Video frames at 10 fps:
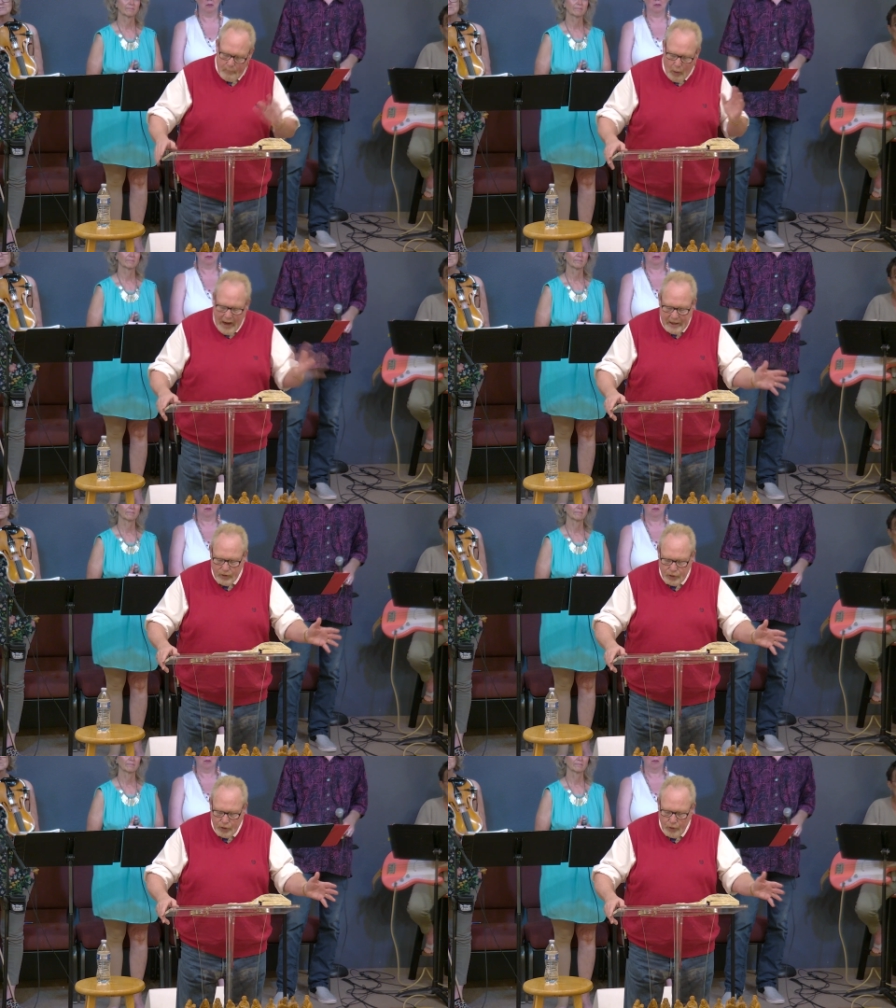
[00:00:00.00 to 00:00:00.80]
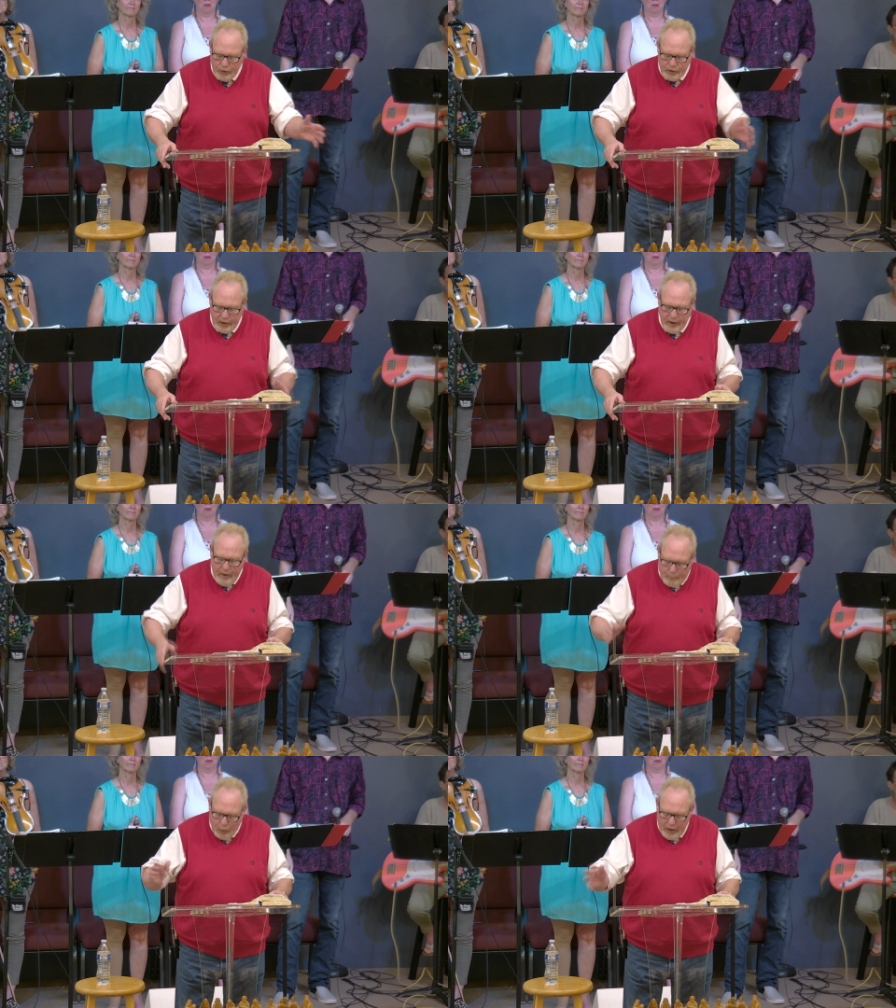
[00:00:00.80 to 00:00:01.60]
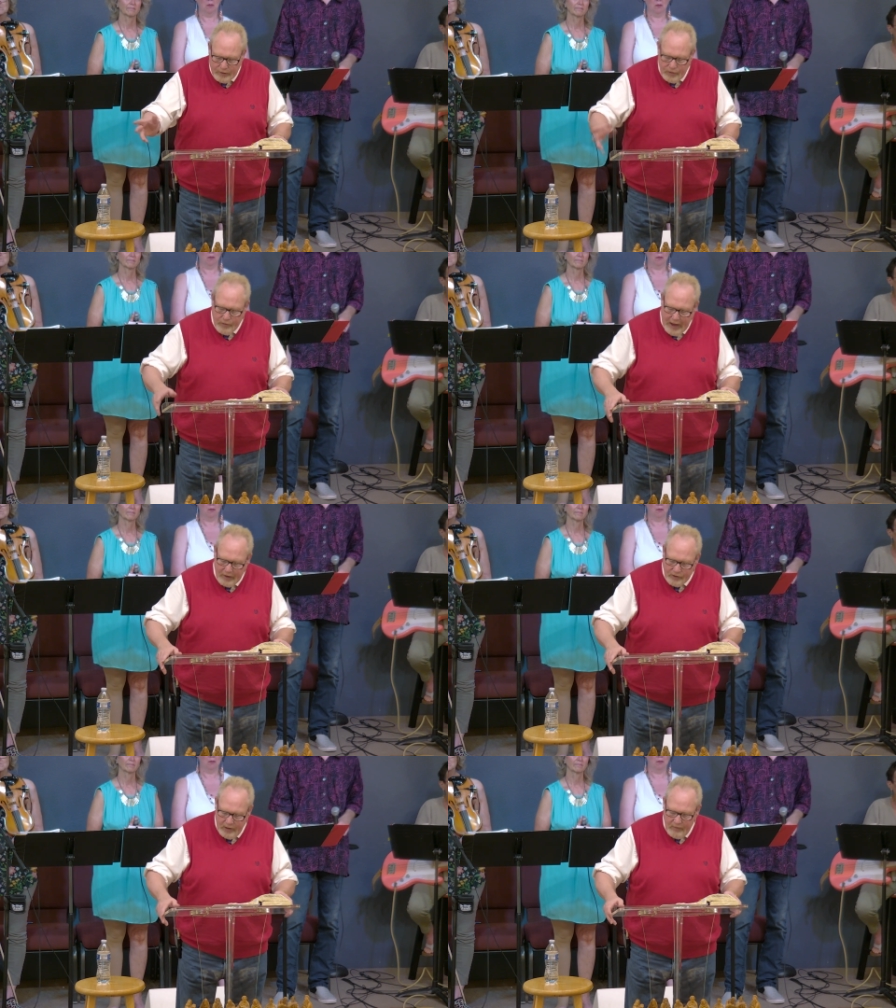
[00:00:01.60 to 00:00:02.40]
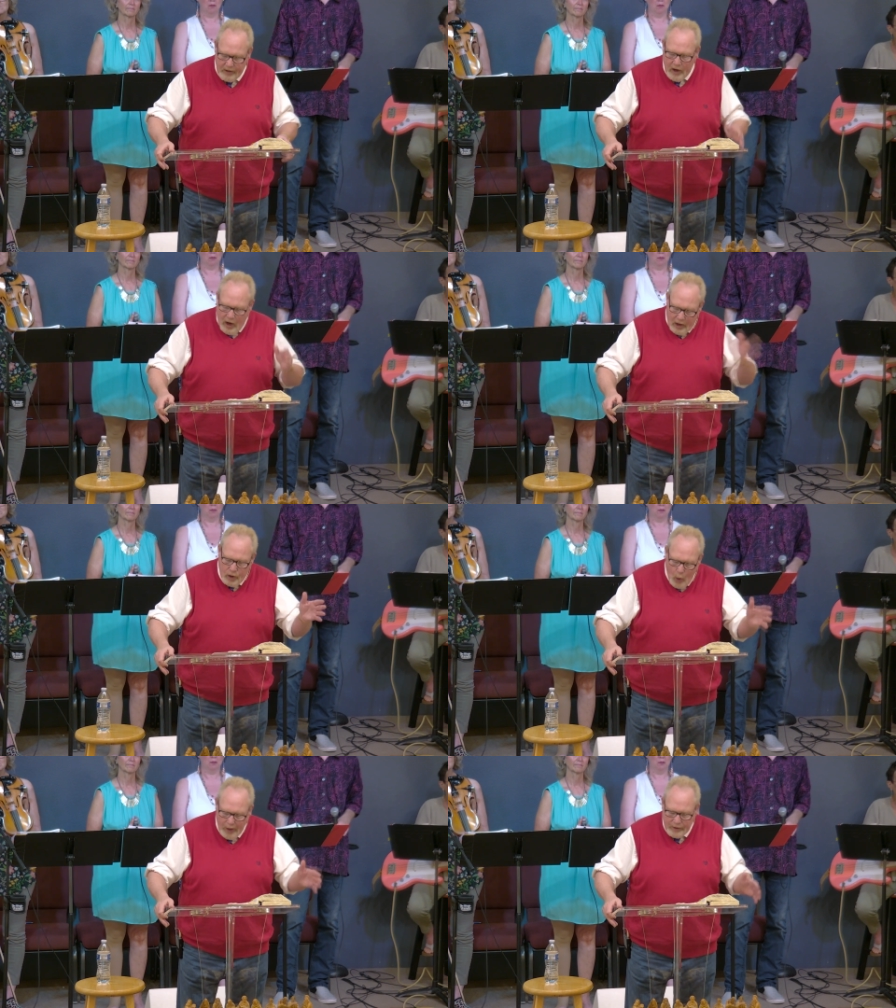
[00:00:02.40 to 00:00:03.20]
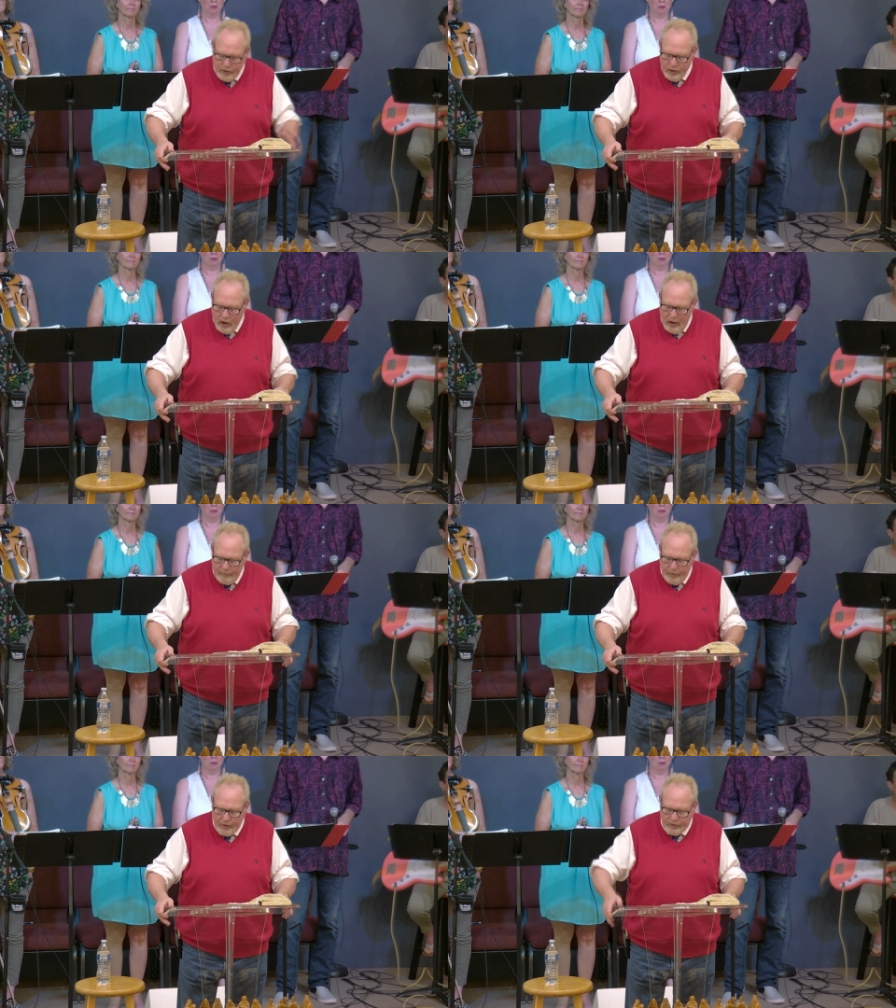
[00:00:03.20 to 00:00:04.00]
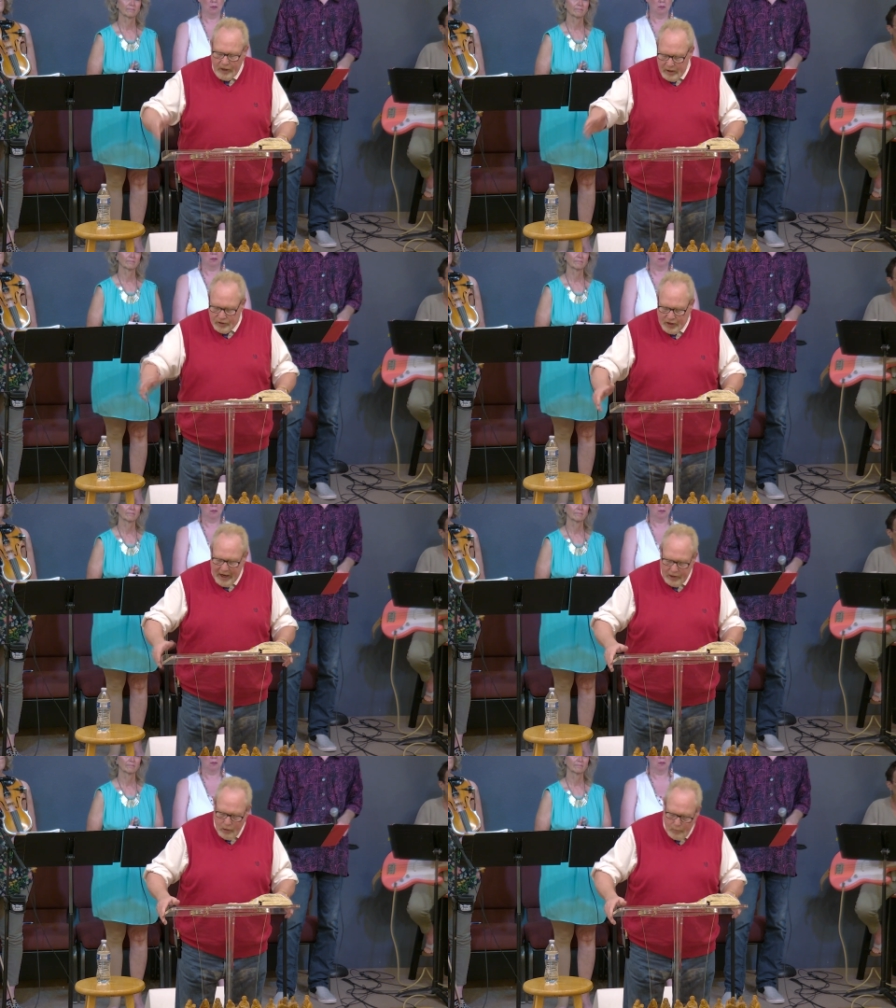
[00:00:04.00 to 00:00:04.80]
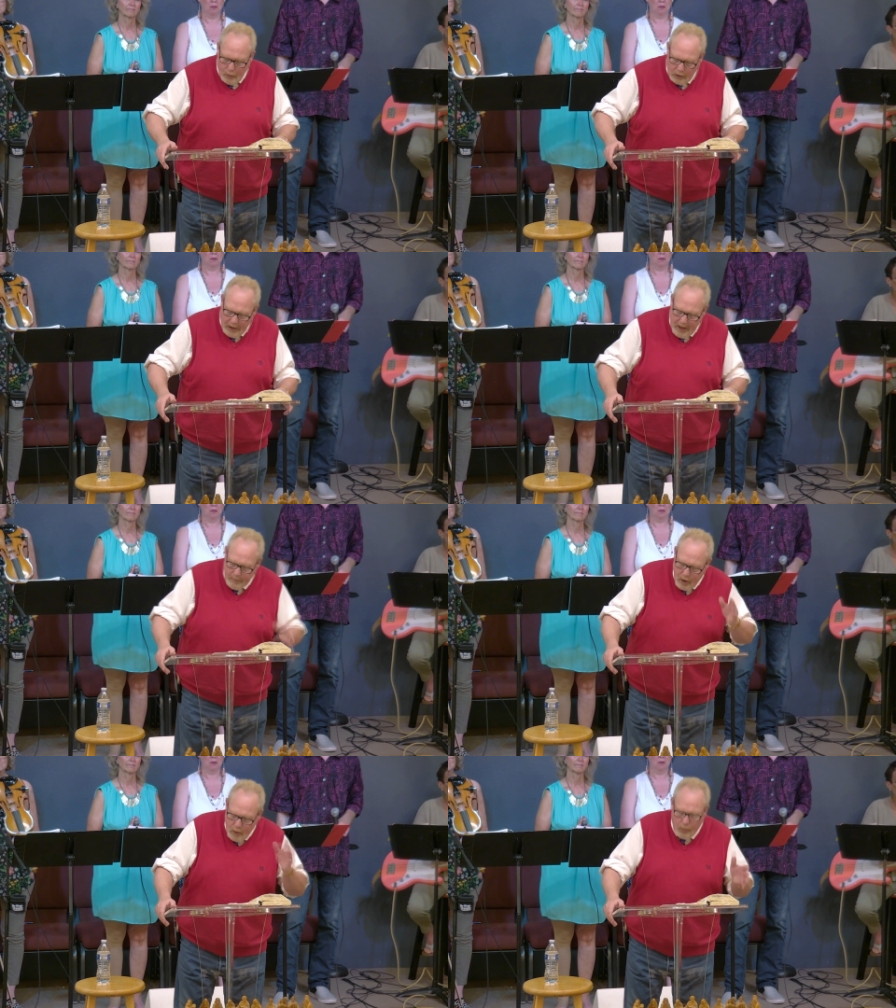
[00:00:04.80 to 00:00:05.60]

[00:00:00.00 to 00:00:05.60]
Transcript: Pray in surety, praise in thanksgiving, anoint in confidence, stand and proclaim,